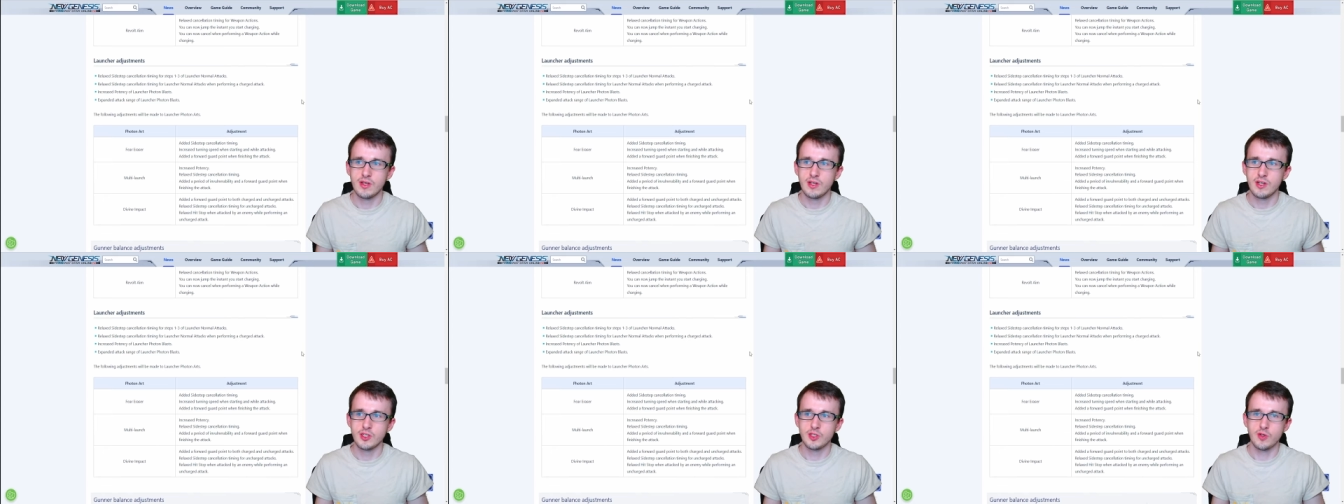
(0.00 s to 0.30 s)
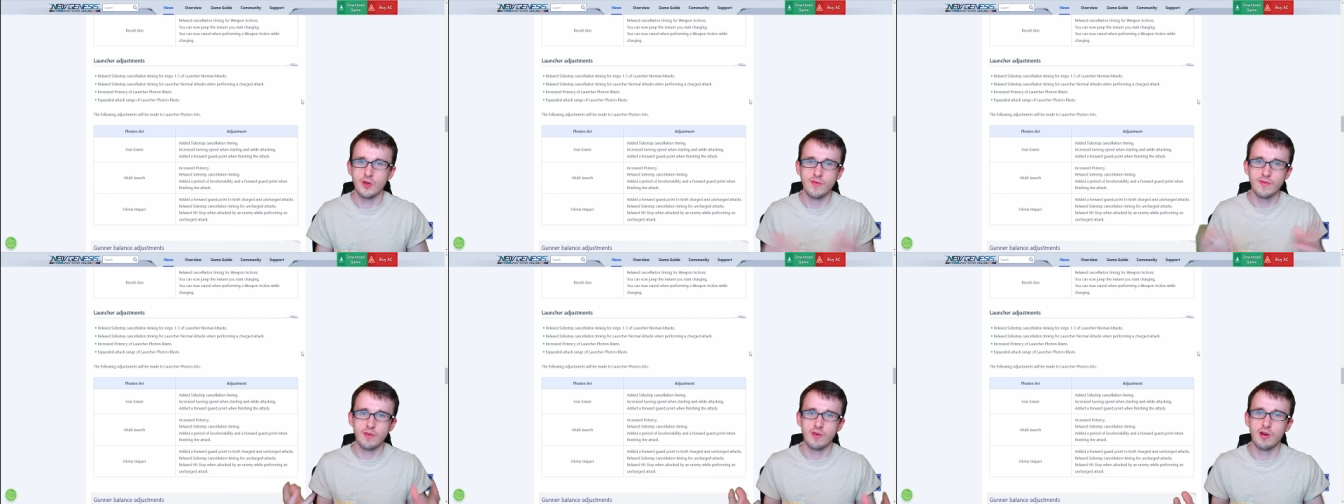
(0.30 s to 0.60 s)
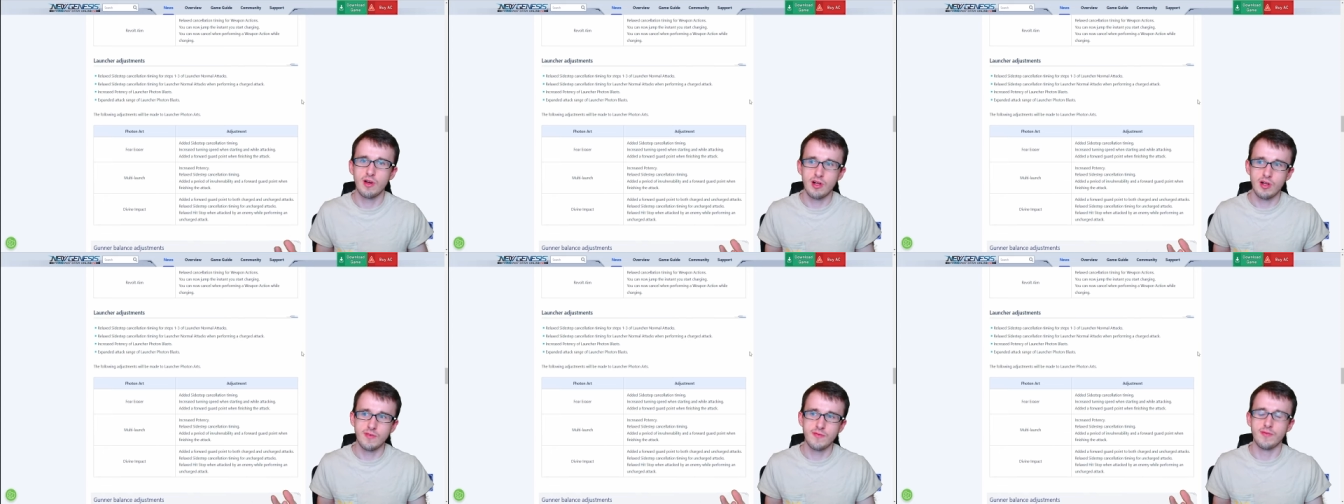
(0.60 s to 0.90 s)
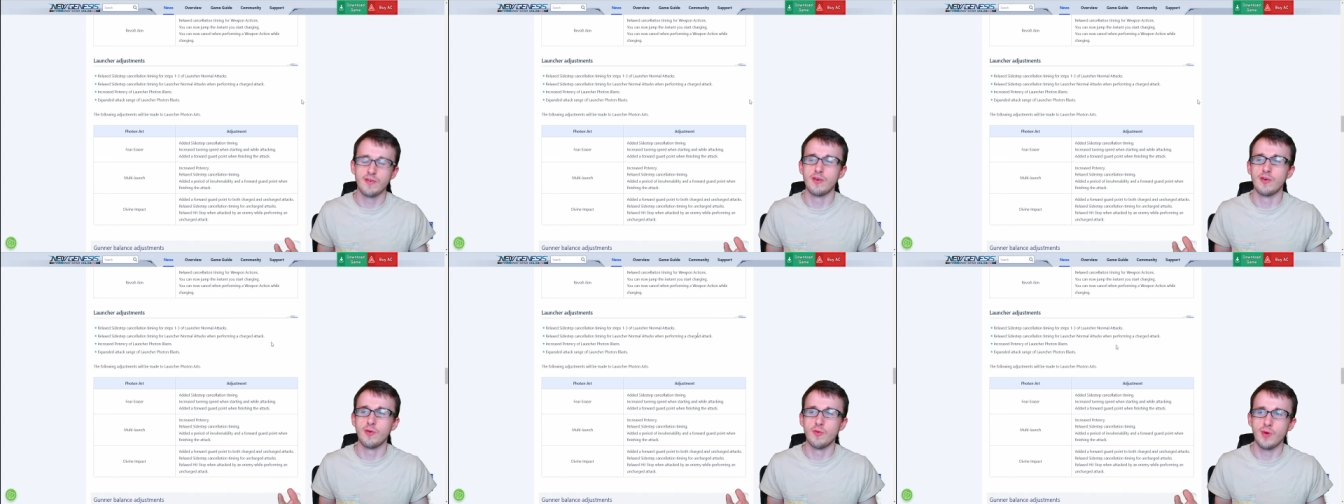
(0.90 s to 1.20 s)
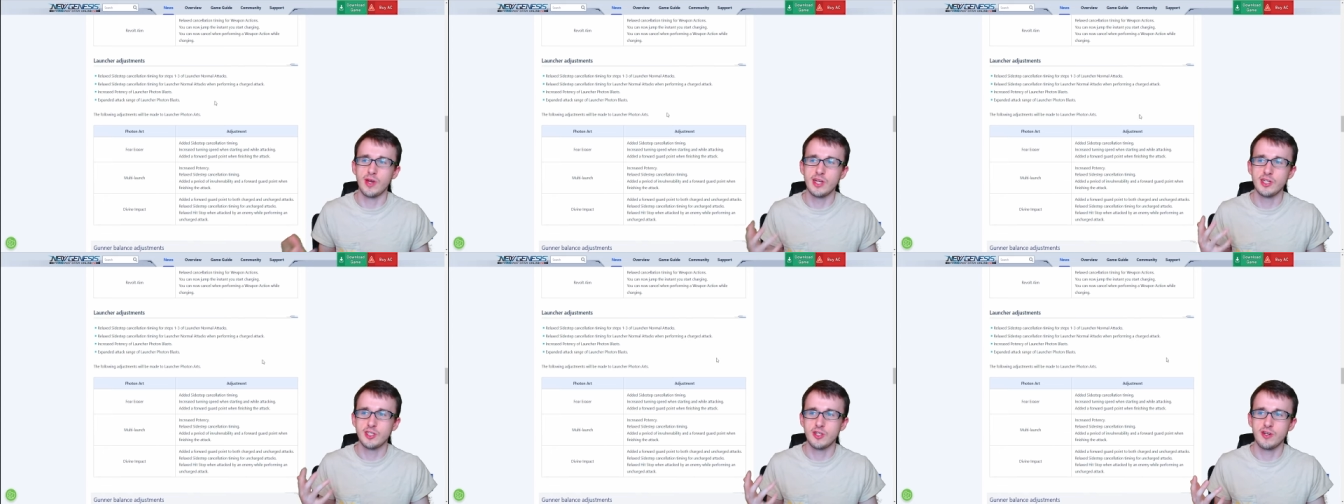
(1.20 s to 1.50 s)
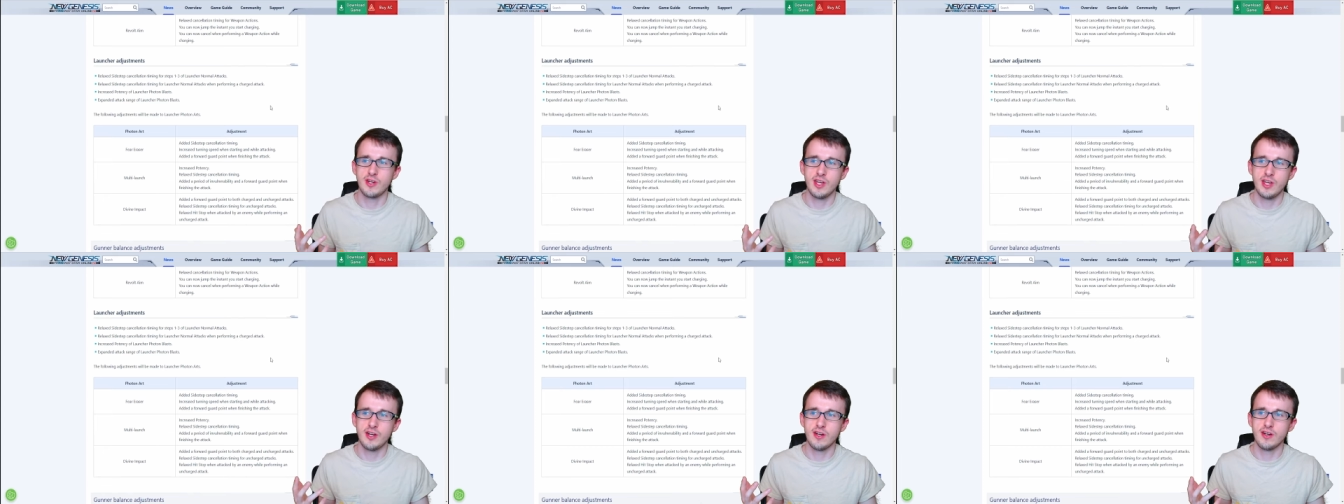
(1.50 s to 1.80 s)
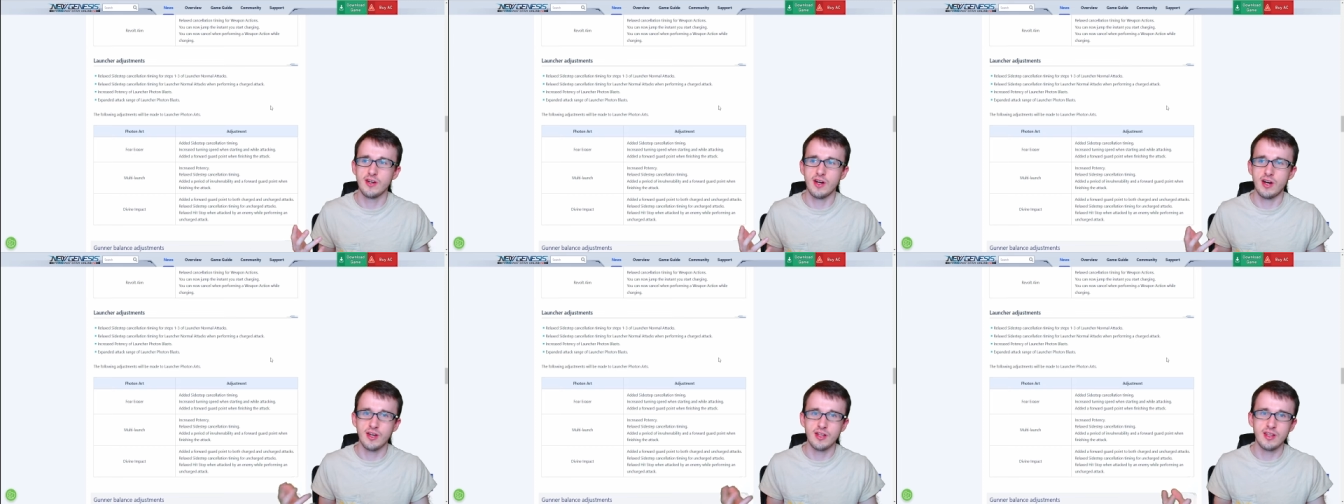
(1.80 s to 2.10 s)
So overall, for Ranger
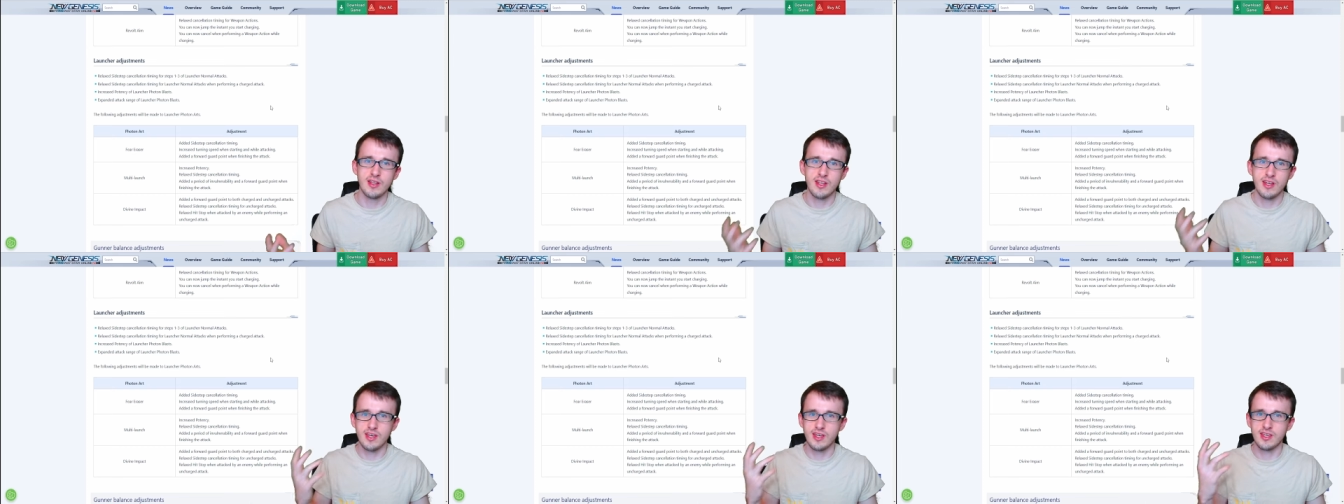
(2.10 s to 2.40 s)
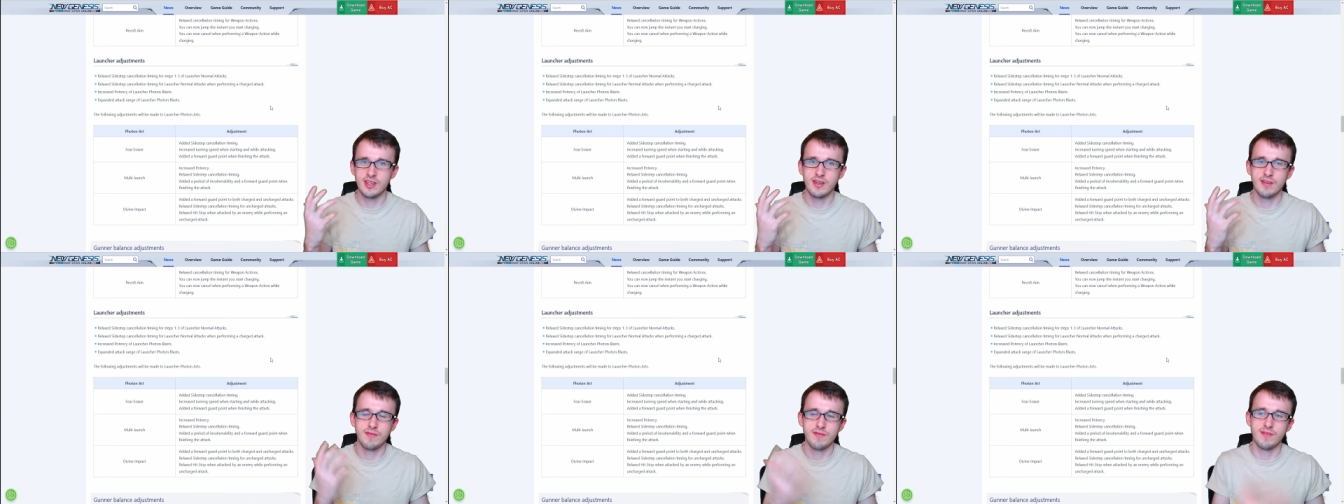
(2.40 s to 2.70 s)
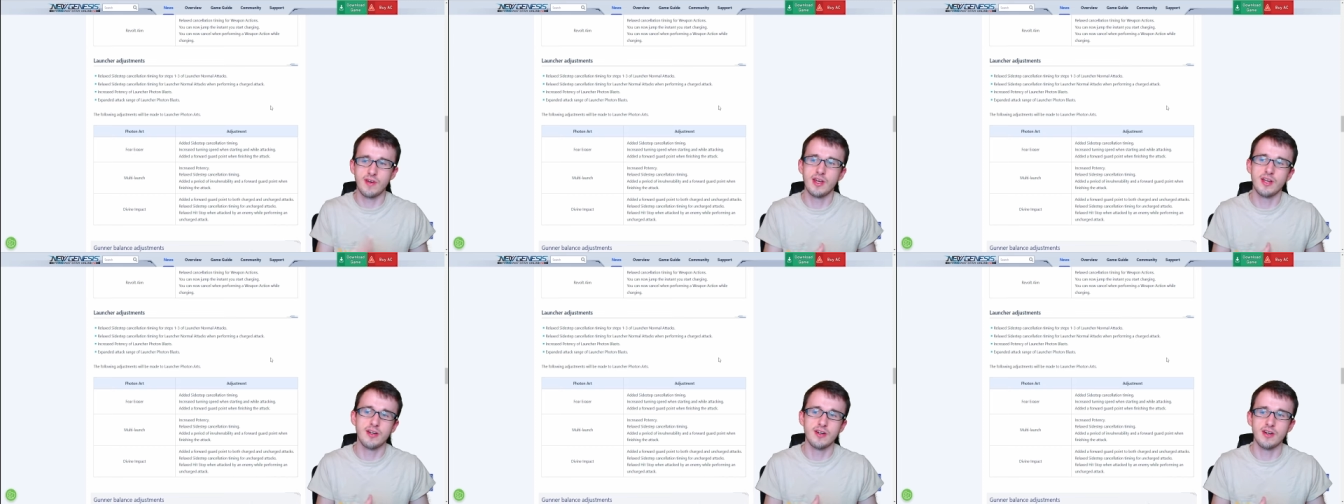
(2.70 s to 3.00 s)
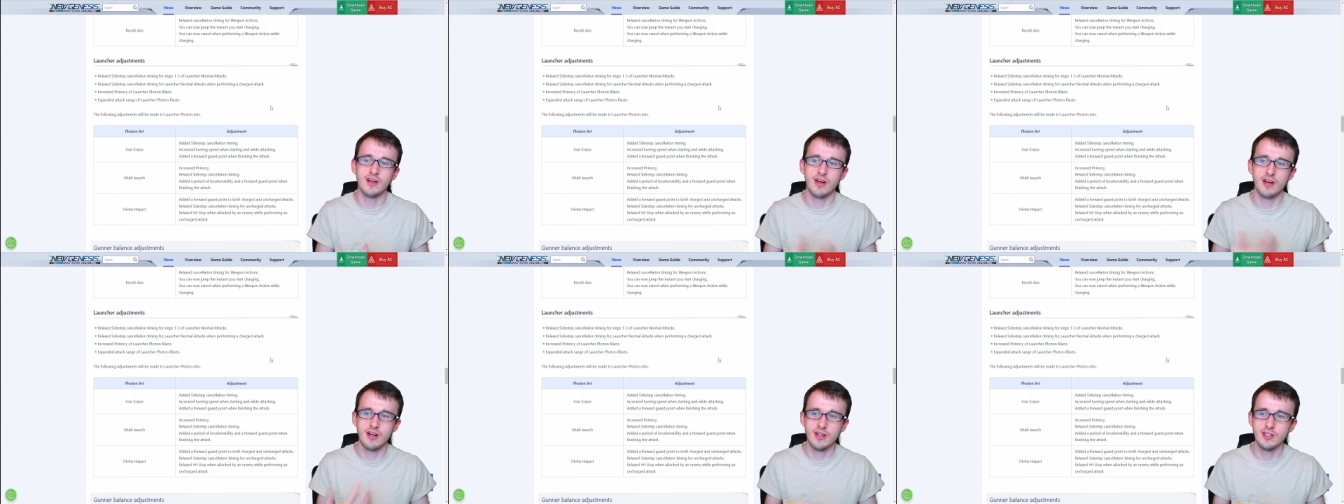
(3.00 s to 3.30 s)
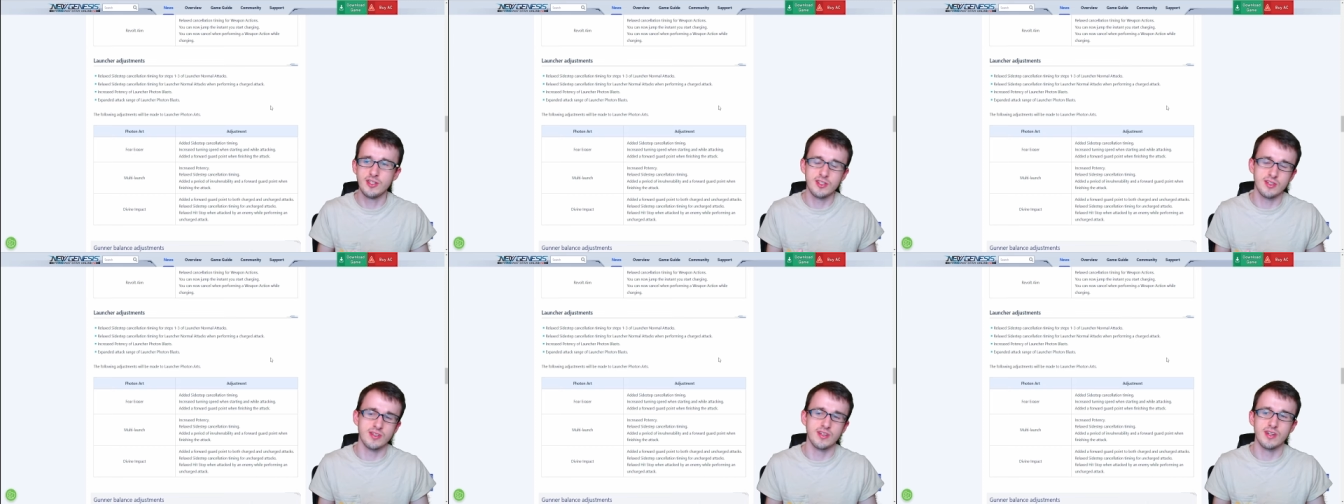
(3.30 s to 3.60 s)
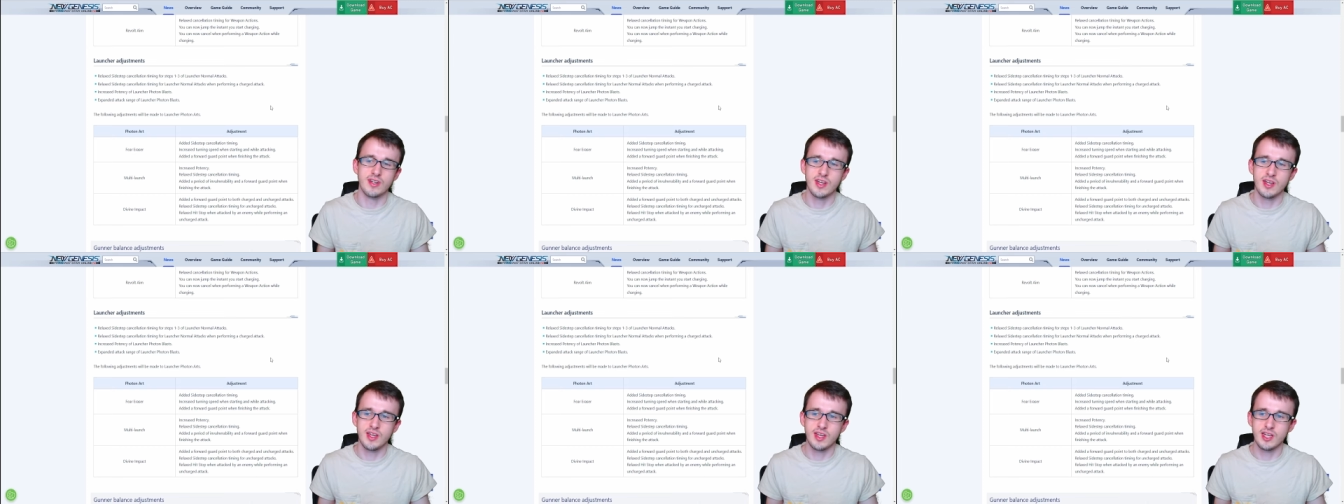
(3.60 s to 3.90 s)
here, unlike Fighter and Hunter,